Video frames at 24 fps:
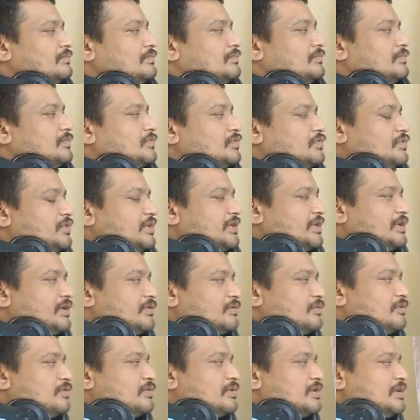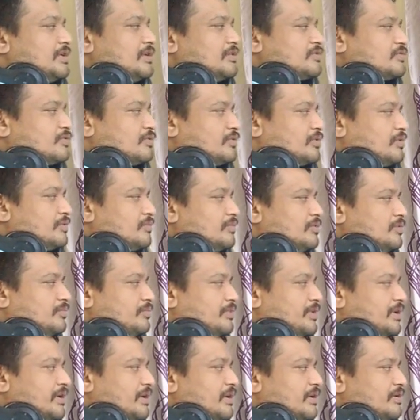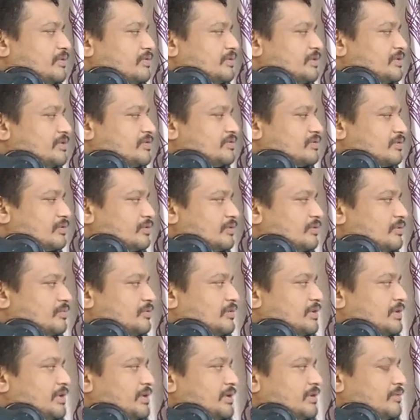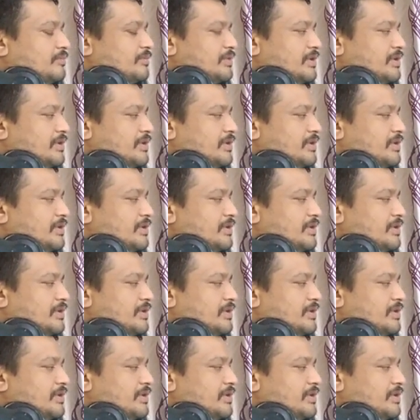So here only suitable Br2 is suitable here.